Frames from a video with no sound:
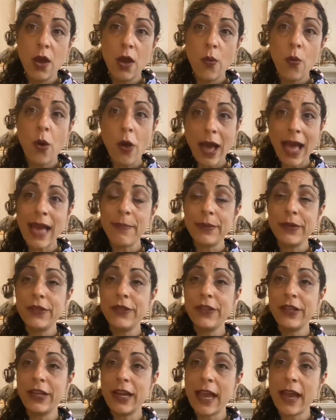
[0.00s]
What
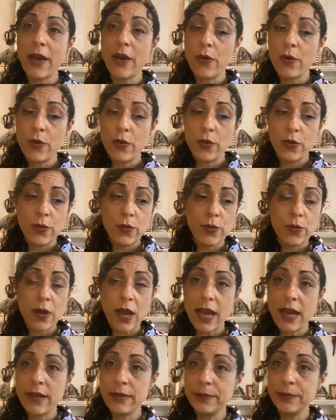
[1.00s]
happened in
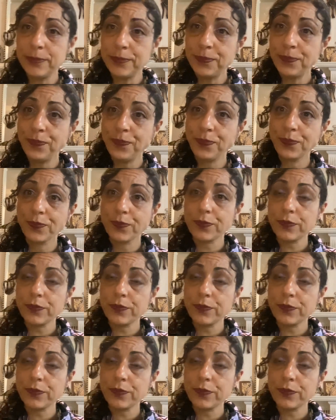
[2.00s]
our